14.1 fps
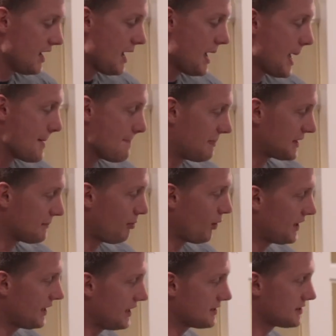But the
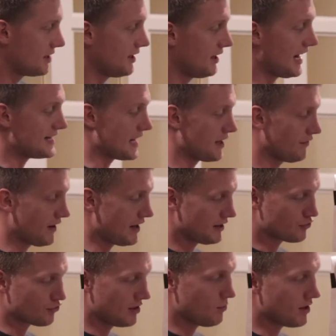point is, identify the
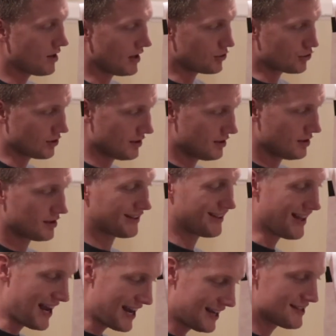Dream 100
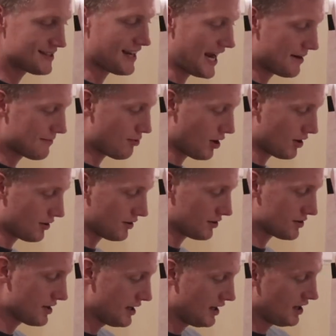clients and partners.